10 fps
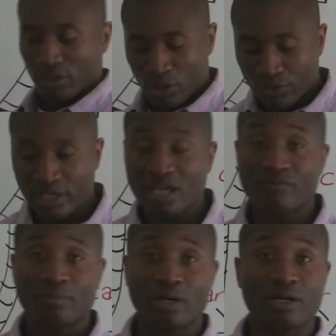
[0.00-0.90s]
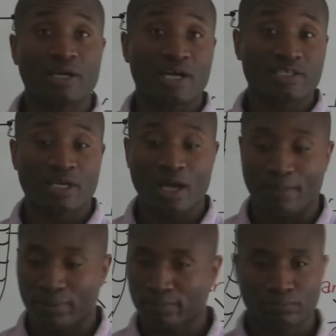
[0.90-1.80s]
You think of a mug as a
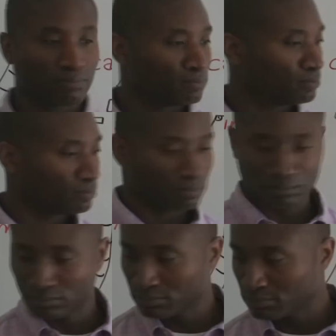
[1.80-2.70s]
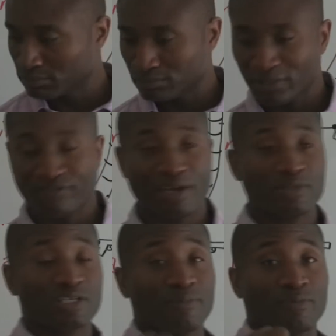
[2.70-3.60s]
cup. My
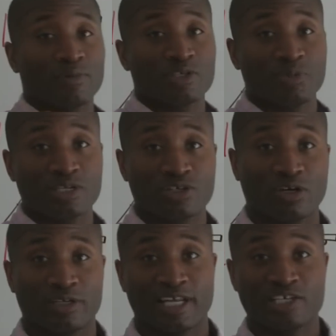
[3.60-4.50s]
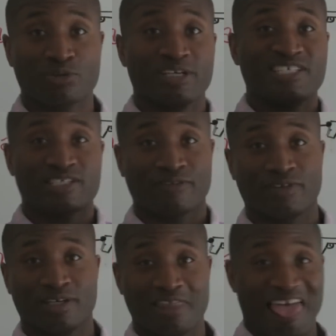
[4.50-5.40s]
famous cup from Las Vegas Gone, it has green stuff
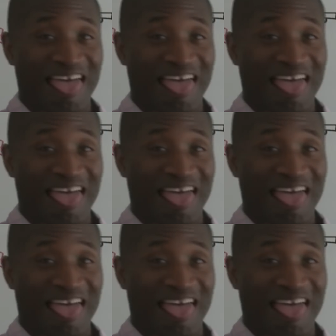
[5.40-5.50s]
in it.